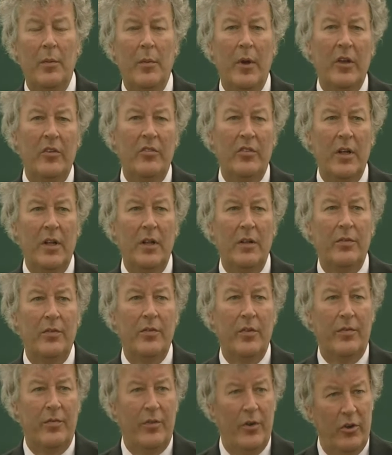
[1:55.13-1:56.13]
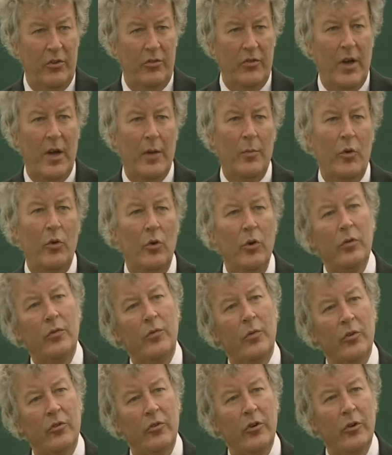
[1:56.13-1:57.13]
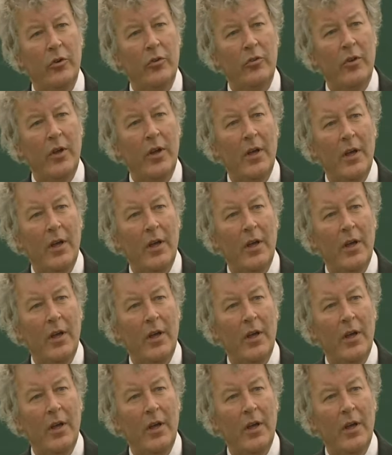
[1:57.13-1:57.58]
myself the first time the roof was used